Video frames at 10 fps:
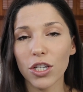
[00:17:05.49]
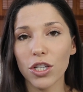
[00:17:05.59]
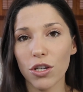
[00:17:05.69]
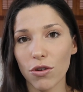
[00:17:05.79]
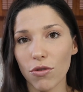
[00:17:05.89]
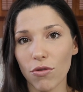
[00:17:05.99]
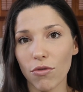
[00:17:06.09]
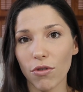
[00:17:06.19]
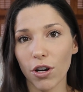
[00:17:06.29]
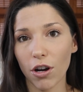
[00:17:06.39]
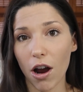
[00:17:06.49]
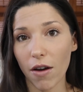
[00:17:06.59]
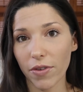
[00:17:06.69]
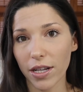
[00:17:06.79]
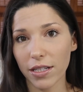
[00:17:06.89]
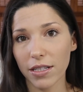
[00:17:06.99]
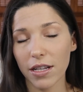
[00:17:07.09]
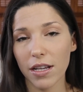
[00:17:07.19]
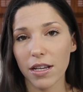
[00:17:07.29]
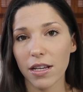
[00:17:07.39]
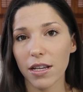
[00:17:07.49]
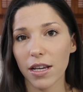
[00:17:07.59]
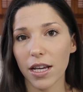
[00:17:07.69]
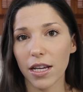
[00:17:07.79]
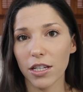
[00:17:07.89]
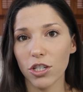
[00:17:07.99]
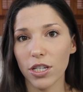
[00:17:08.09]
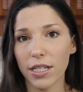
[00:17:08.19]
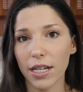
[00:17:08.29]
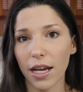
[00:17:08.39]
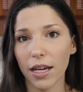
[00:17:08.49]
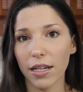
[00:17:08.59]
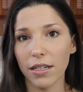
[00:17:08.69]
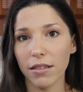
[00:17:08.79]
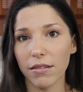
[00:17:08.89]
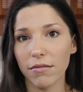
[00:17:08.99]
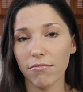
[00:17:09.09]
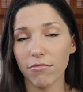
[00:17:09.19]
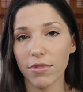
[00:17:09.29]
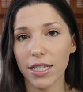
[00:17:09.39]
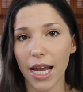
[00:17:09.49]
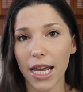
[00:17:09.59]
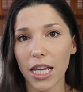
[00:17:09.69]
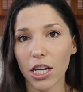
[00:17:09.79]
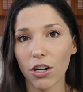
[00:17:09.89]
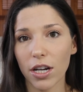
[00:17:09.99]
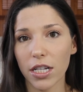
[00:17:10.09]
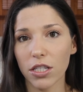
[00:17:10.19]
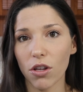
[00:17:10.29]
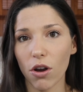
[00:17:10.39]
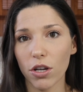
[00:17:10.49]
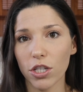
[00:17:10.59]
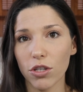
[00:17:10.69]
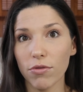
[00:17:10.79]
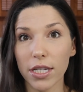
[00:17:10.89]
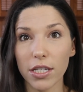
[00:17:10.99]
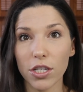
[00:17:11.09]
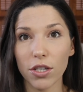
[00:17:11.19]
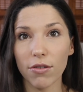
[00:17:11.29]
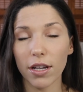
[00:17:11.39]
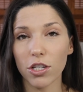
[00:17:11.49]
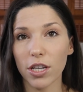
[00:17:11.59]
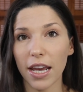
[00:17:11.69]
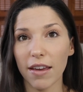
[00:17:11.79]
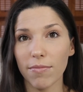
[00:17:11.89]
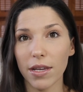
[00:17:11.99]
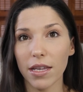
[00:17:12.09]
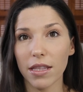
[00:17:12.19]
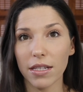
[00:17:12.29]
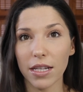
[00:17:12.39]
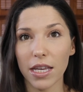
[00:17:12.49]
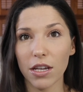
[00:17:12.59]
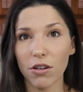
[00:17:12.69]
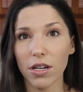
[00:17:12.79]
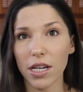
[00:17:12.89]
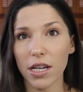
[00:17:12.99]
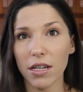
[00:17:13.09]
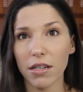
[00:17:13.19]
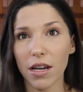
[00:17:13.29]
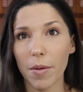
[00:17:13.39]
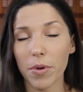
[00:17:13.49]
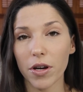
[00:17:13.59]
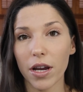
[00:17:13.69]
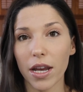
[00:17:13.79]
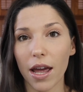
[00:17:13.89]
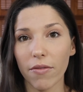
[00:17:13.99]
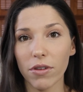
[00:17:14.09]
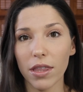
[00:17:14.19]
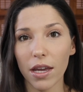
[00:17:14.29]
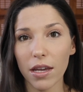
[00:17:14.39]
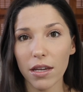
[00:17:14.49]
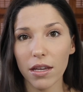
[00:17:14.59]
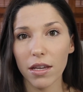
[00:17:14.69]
to her office, and she said, stay here as long as you need to, and she gave me the security number and everything